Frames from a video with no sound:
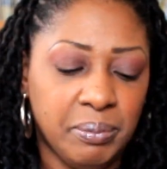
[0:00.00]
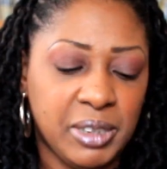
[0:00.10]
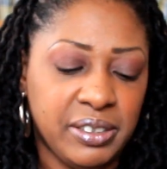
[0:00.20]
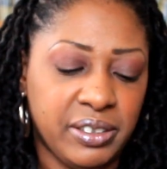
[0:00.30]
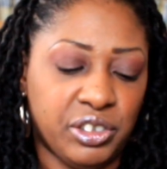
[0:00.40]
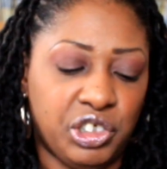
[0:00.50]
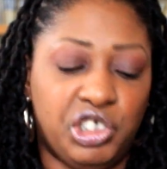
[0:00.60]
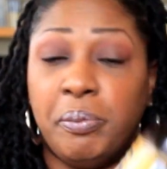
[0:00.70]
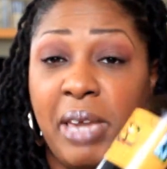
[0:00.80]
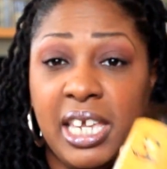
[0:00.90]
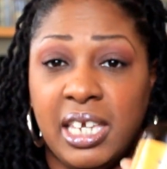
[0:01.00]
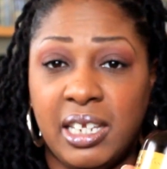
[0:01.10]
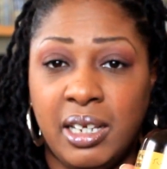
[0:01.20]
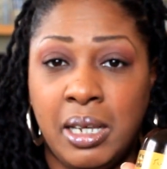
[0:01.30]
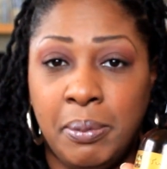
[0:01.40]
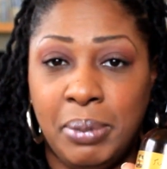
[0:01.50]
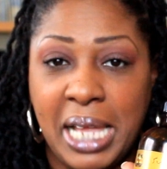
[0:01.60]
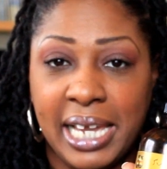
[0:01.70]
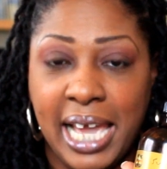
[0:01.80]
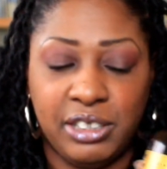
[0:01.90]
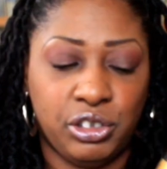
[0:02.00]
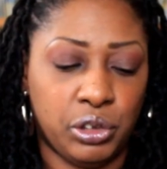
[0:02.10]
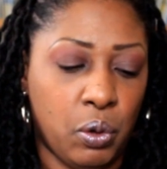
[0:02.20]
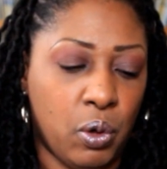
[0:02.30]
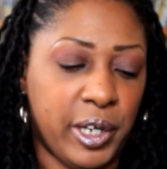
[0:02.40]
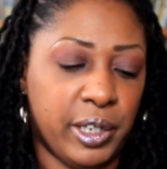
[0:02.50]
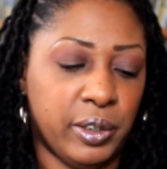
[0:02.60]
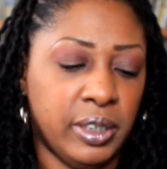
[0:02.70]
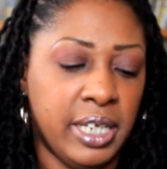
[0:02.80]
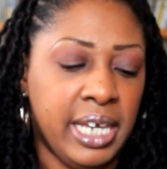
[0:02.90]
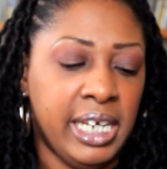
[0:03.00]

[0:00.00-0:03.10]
This is Jamaican black castor oil.